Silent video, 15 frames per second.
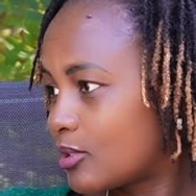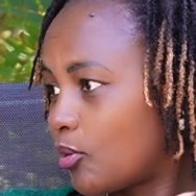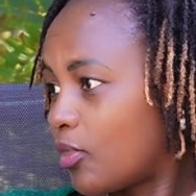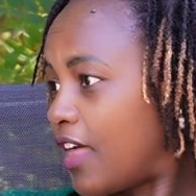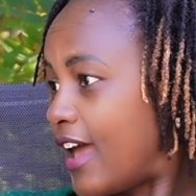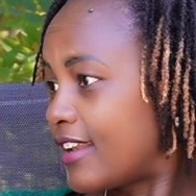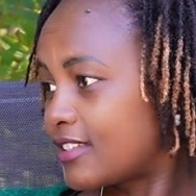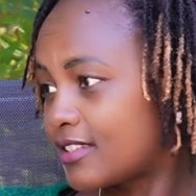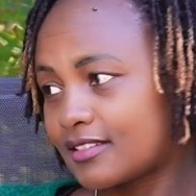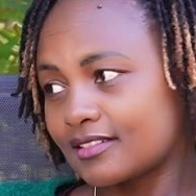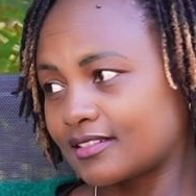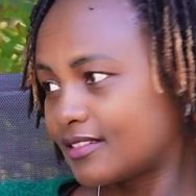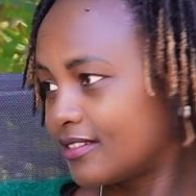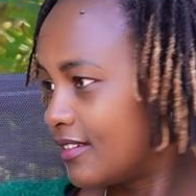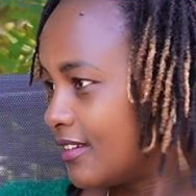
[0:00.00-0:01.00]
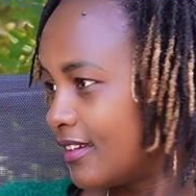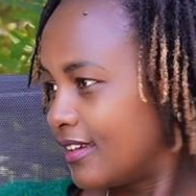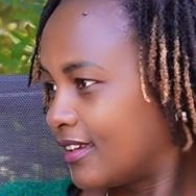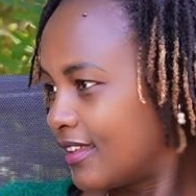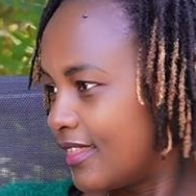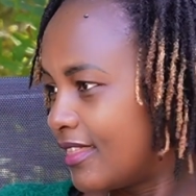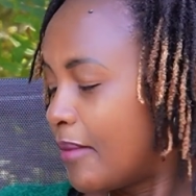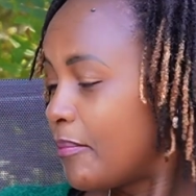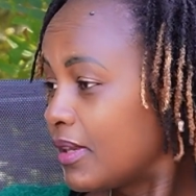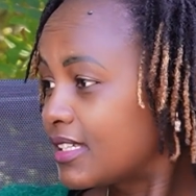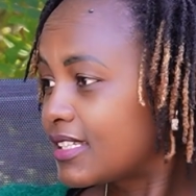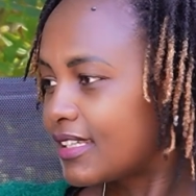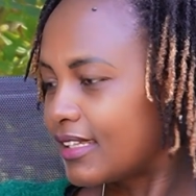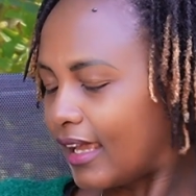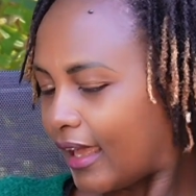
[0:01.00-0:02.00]
so that the
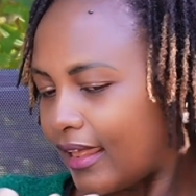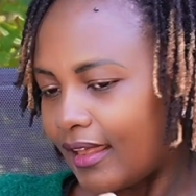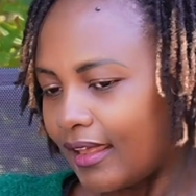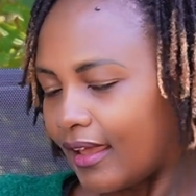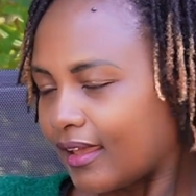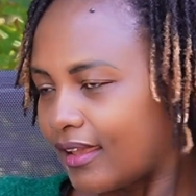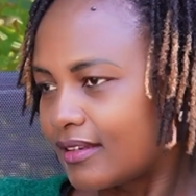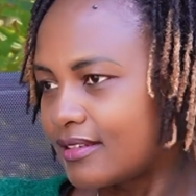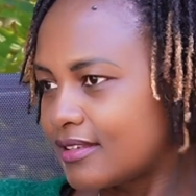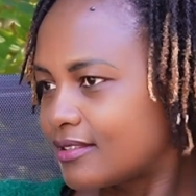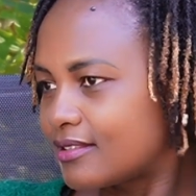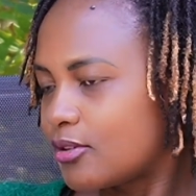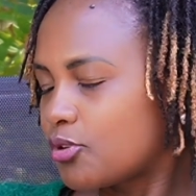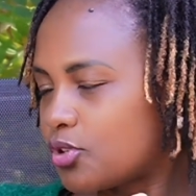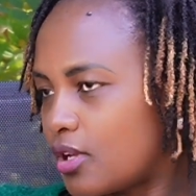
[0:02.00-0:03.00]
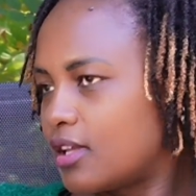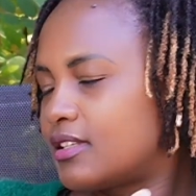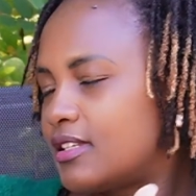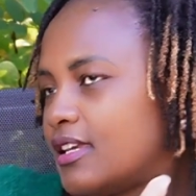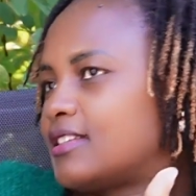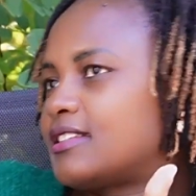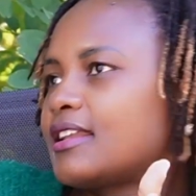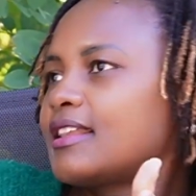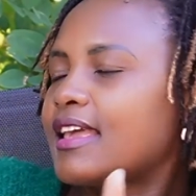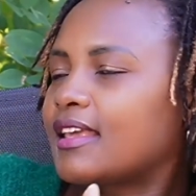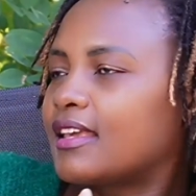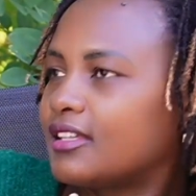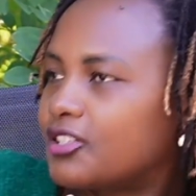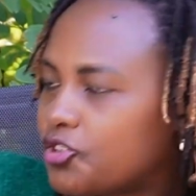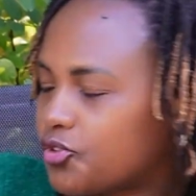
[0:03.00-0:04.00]
meat, it, is it, it,
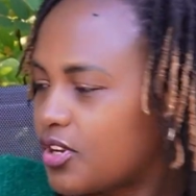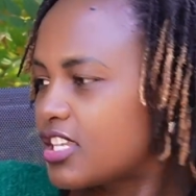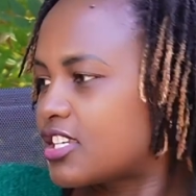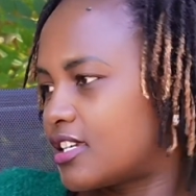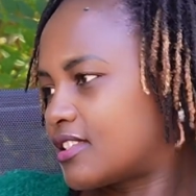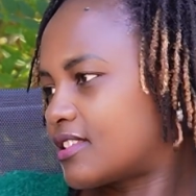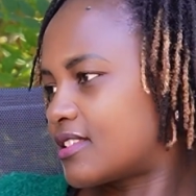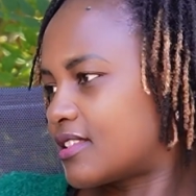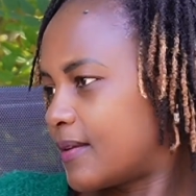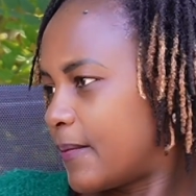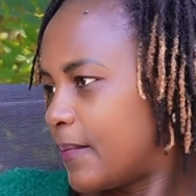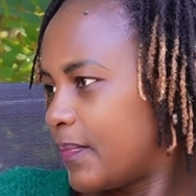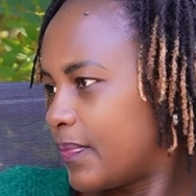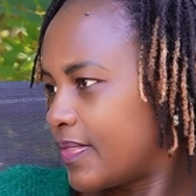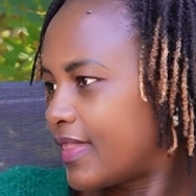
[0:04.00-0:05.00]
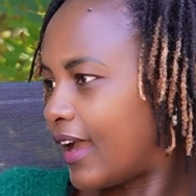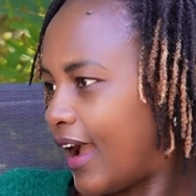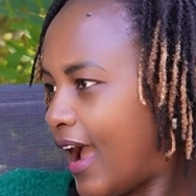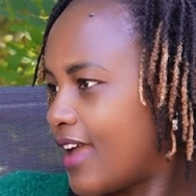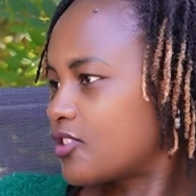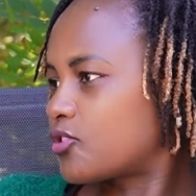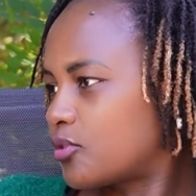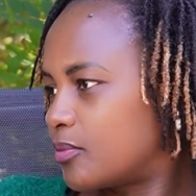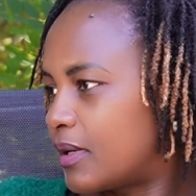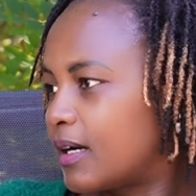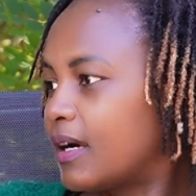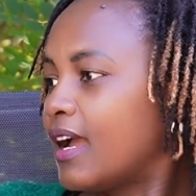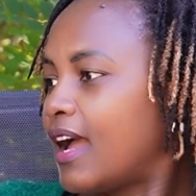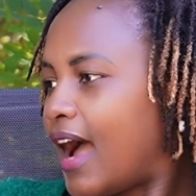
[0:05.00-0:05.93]
it reaches the customer.